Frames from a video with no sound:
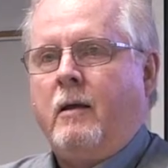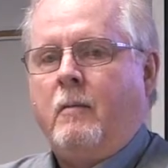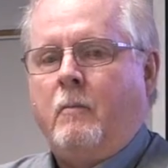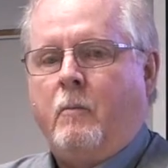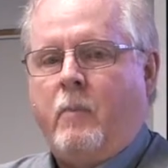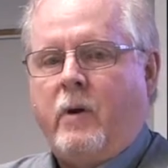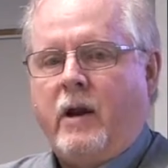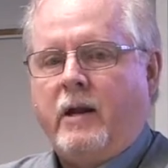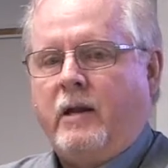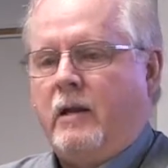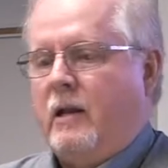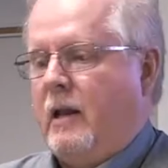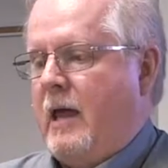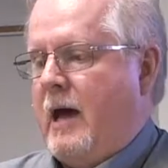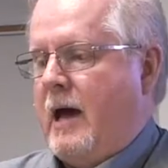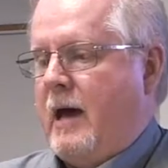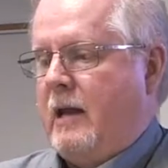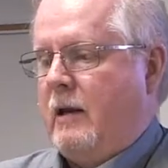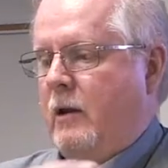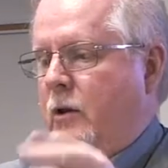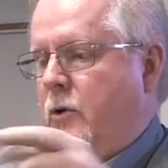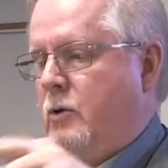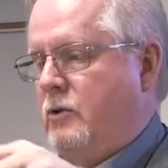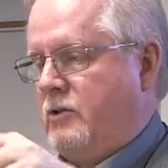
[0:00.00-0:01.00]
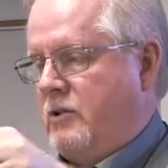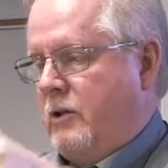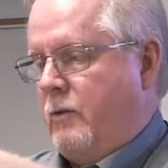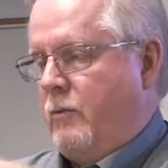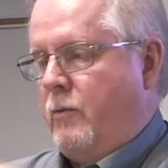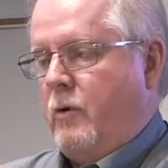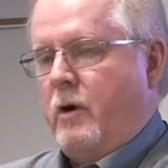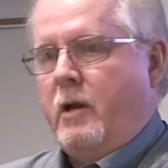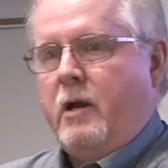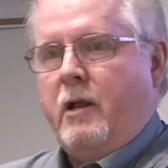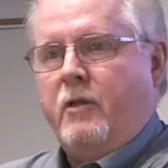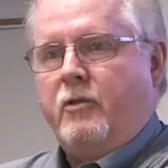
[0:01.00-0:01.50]
break the line loose
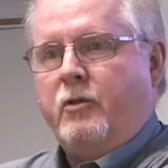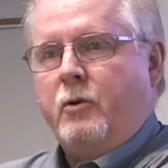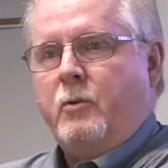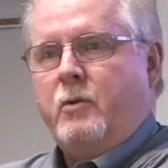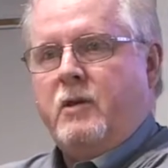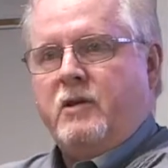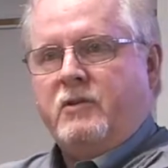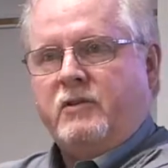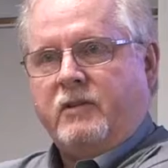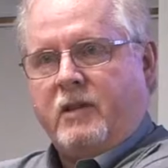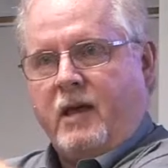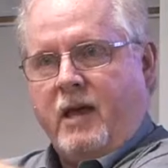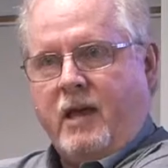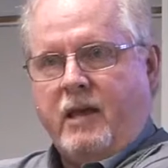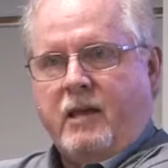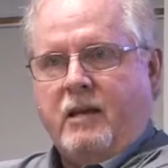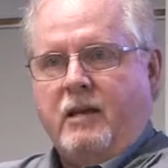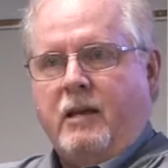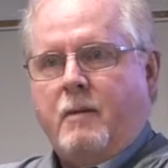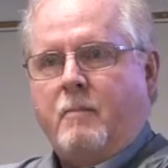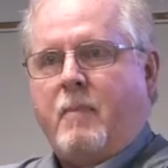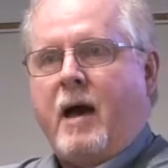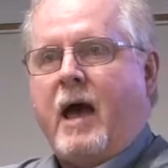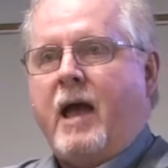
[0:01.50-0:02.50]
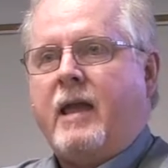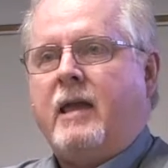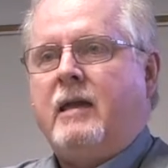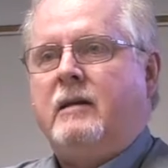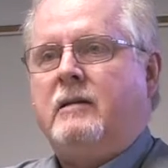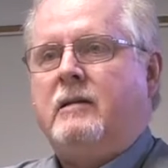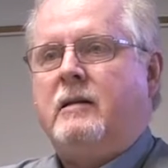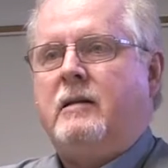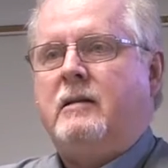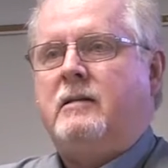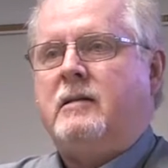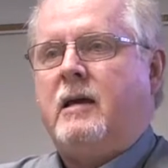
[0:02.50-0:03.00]
and run it through this thing and then back
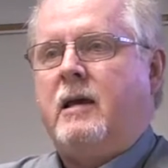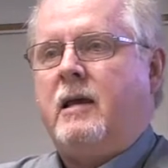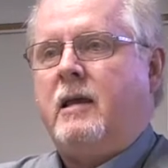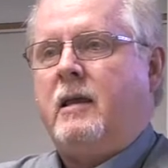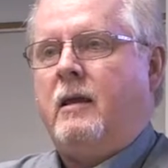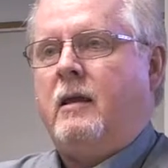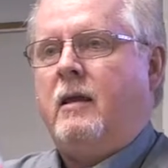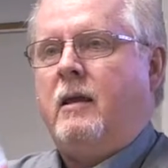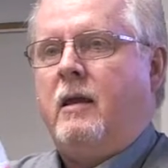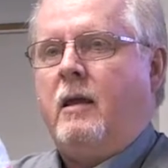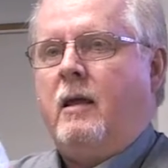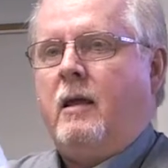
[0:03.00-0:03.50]
into the tank.